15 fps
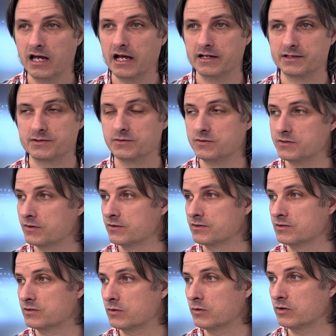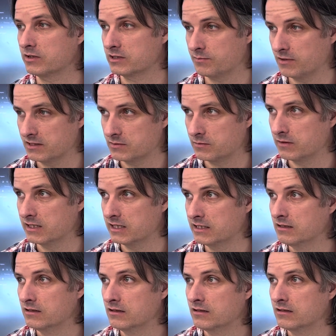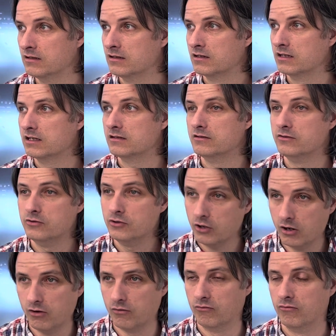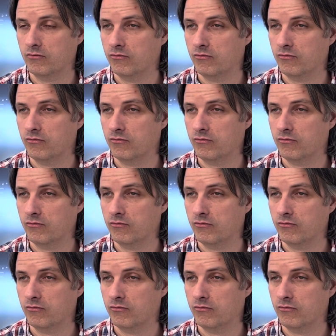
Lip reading: As soon as you're on the Schuylkill Expressway, no.